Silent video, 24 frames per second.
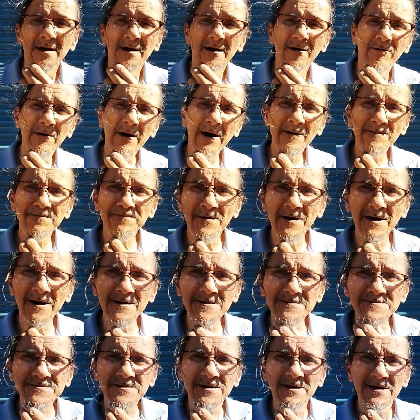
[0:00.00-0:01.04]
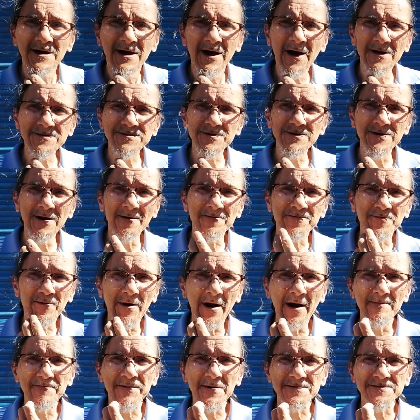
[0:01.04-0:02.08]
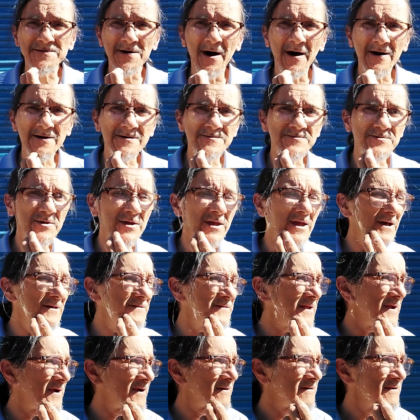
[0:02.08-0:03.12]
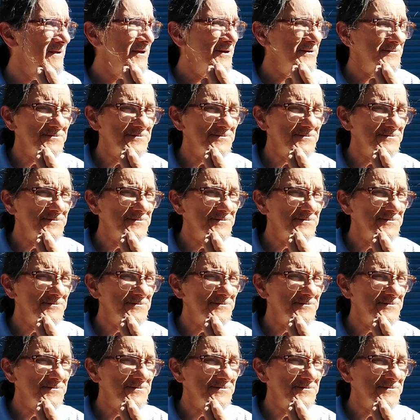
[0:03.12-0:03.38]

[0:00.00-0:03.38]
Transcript: Well, friends, that's enough grandpa talk at the end there.